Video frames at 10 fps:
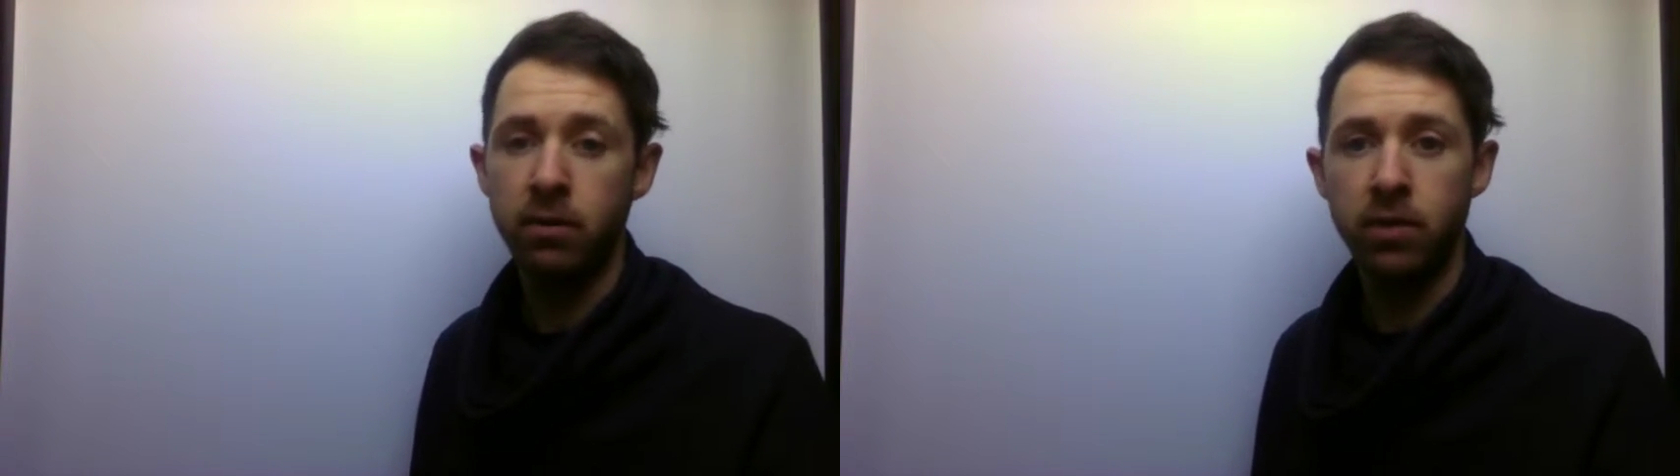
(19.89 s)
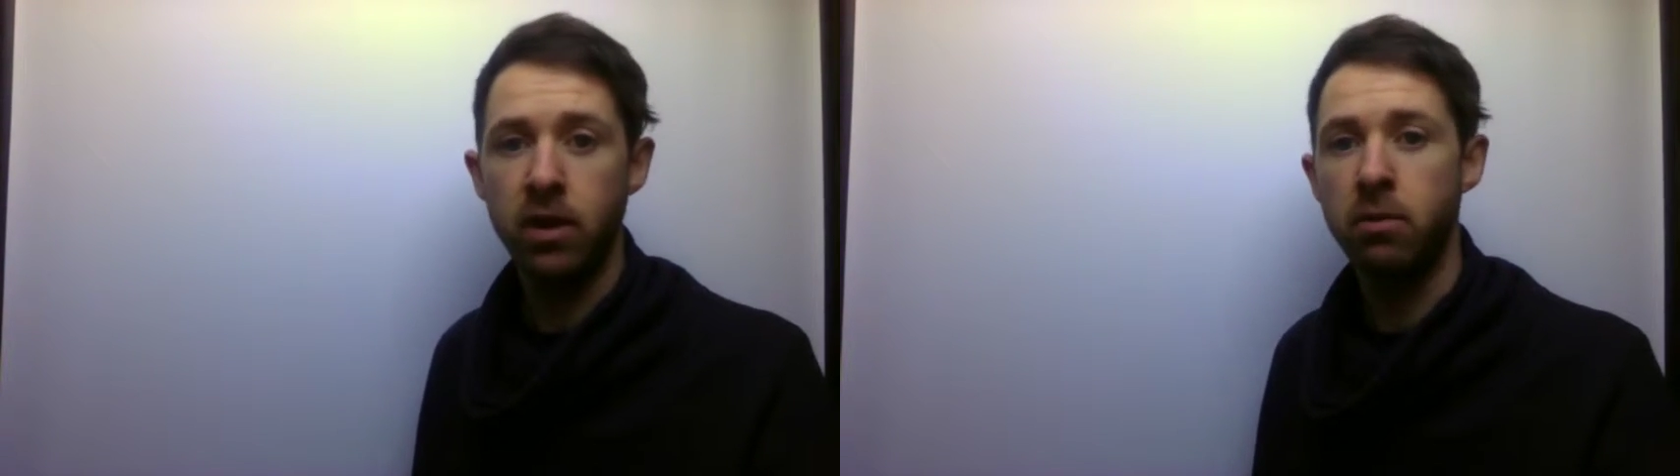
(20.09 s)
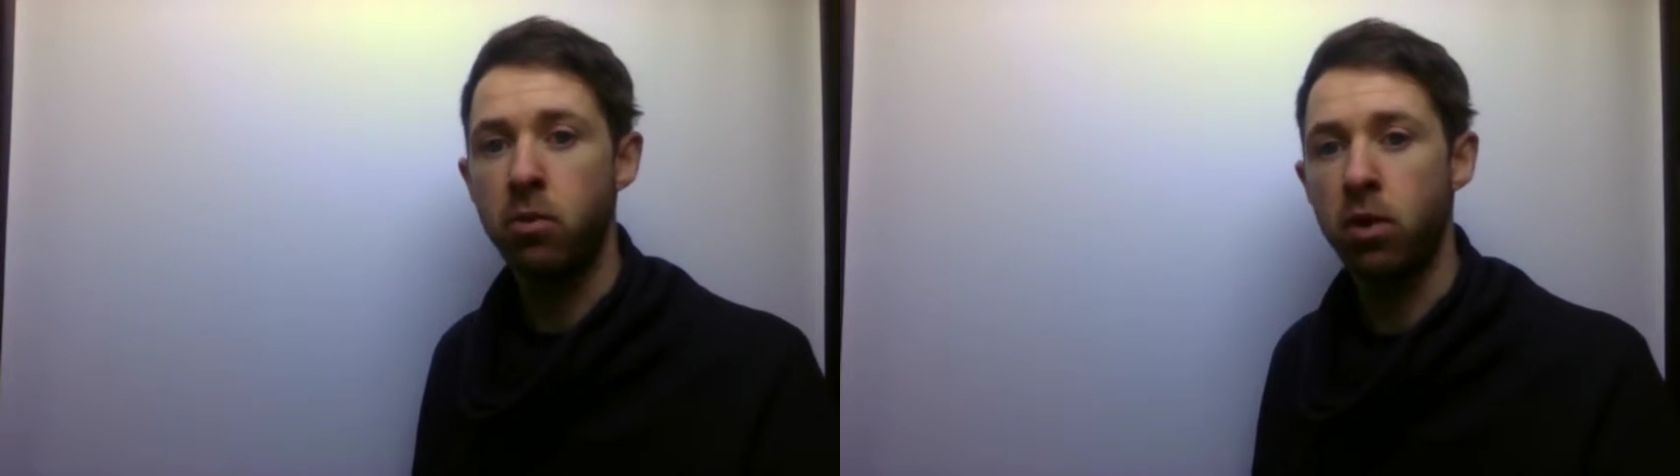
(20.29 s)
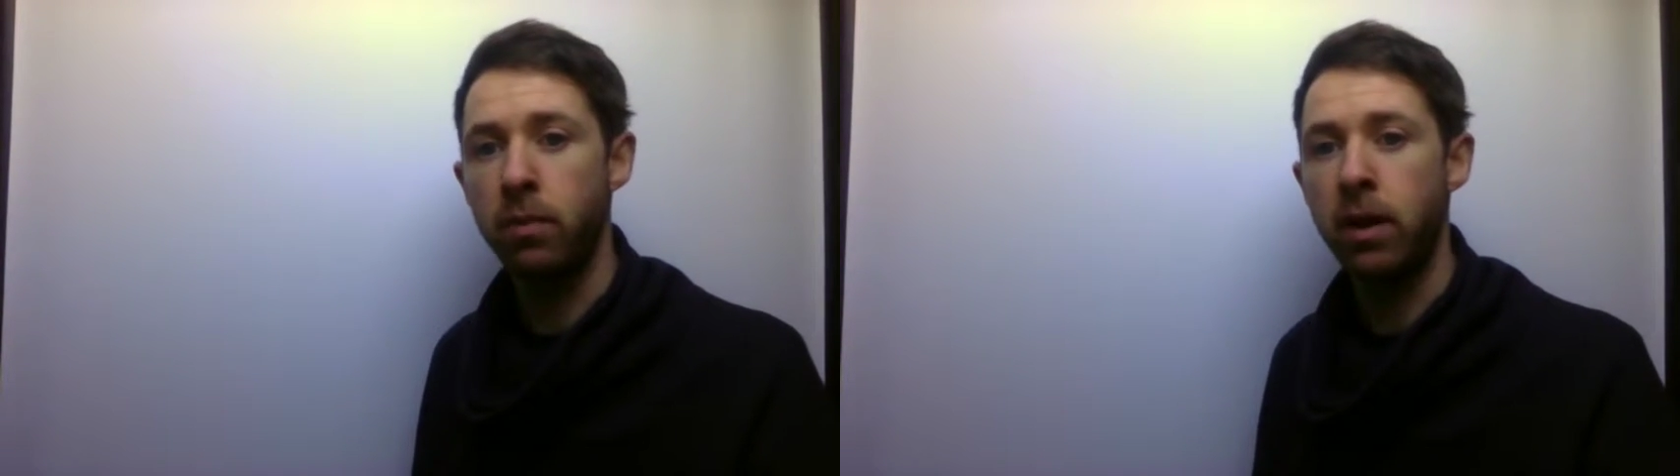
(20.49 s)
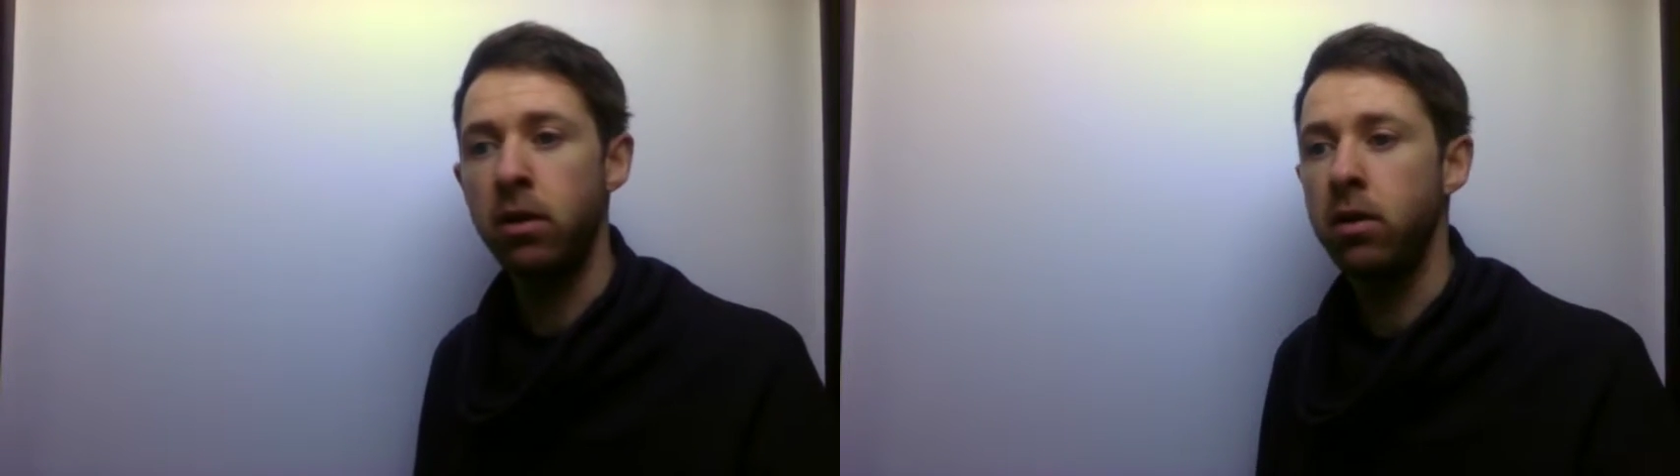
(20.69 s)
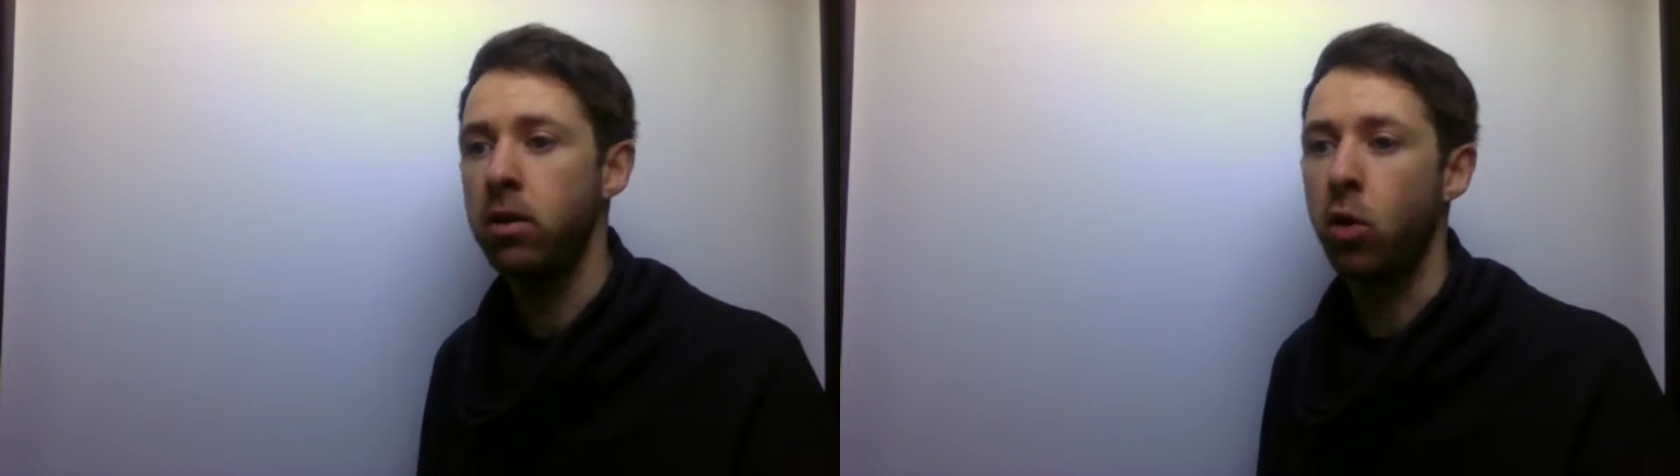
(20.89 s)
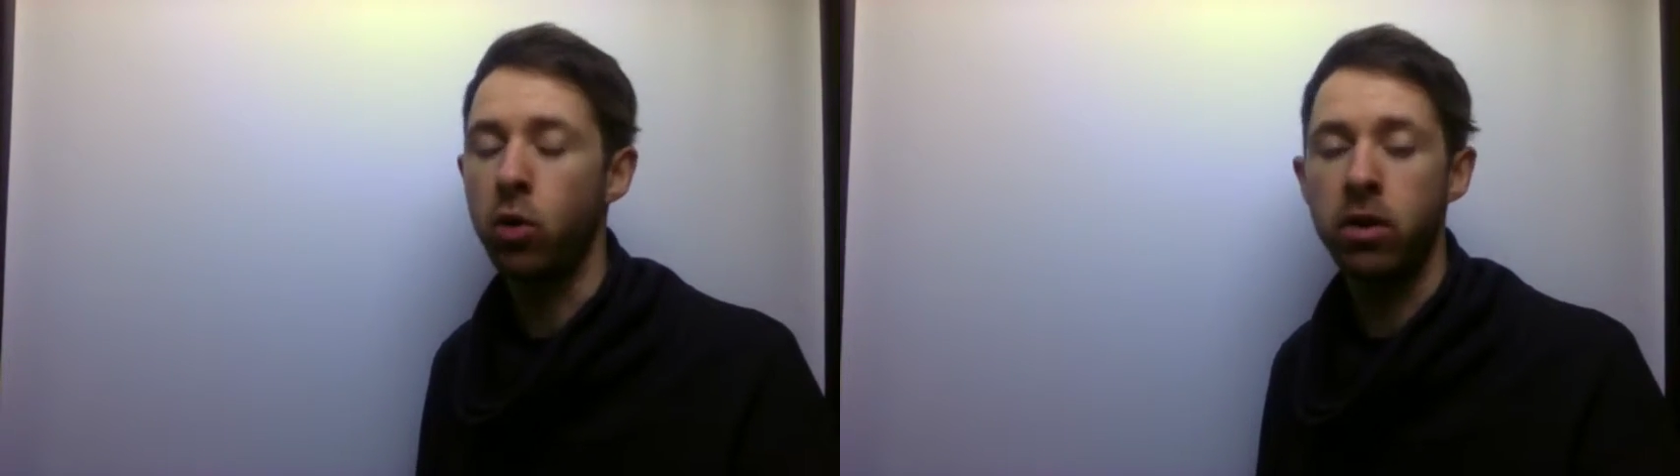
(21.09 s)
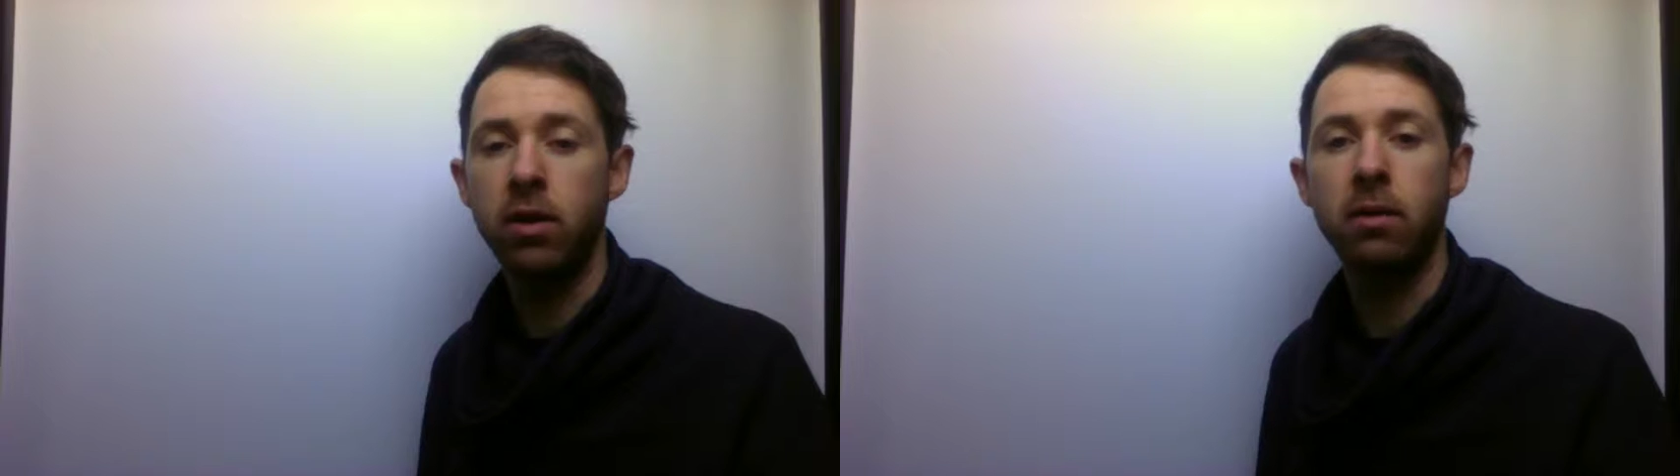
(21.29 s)
and find out more about it,
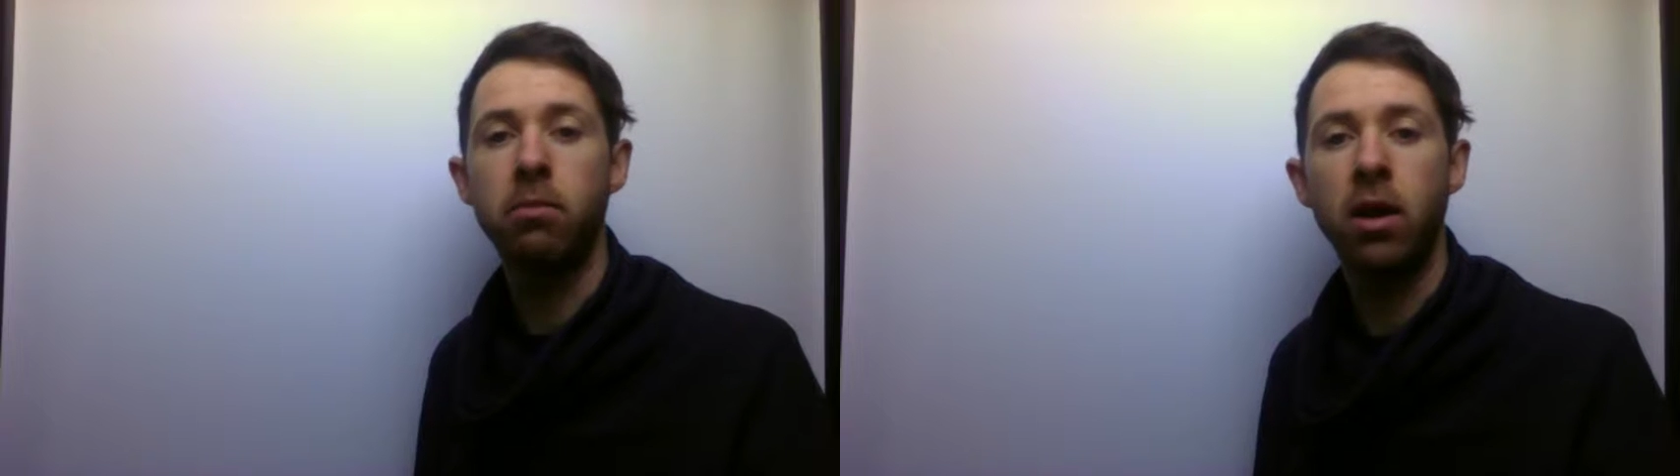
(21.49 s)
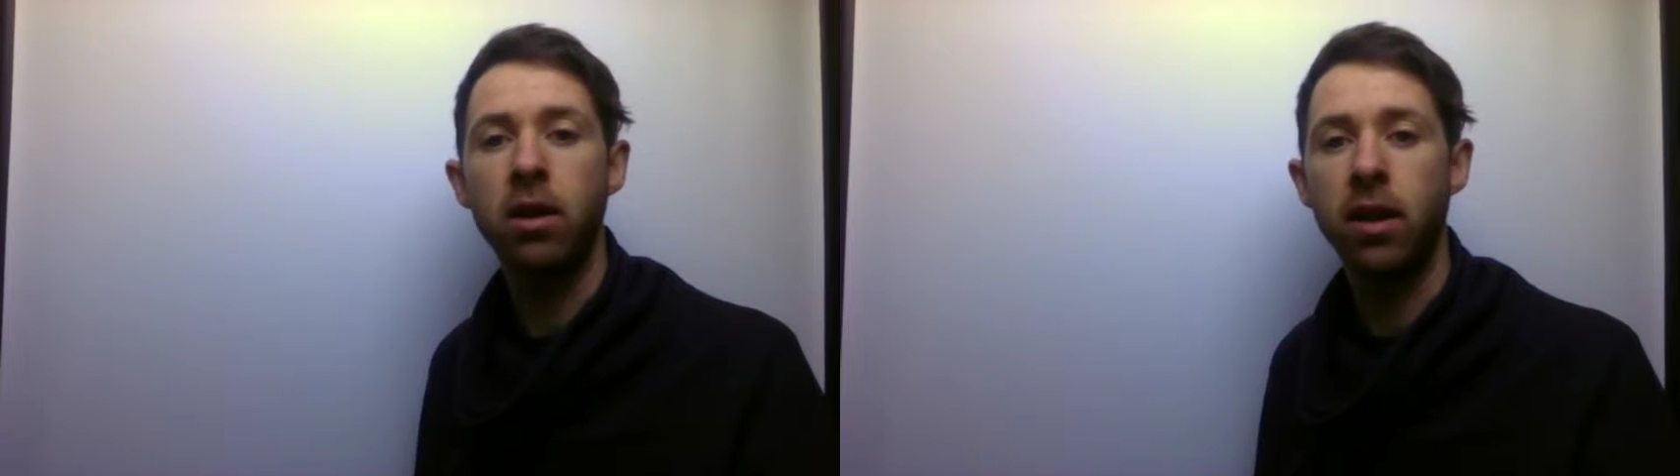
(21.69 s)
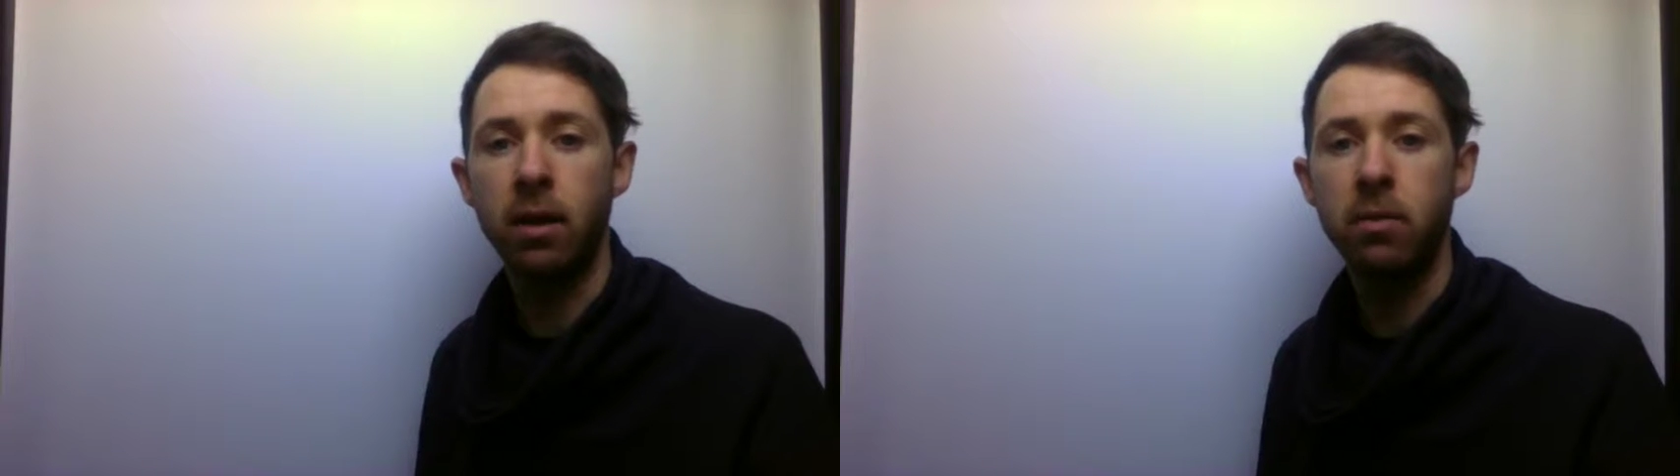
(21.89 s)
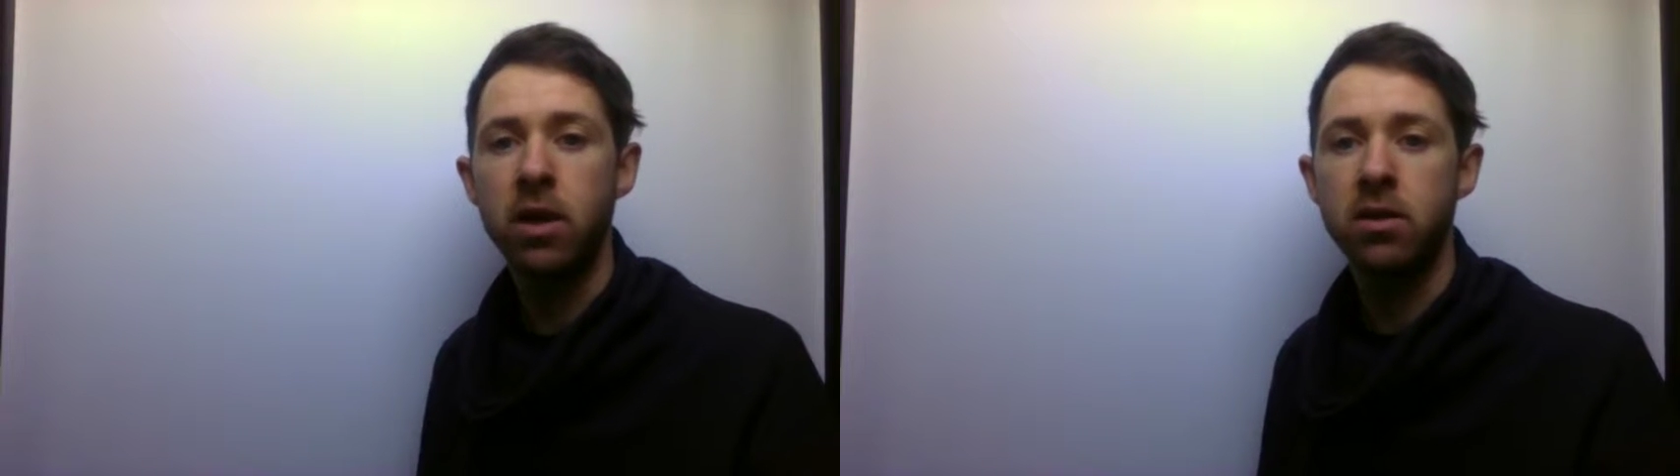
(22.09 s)
or you can model them.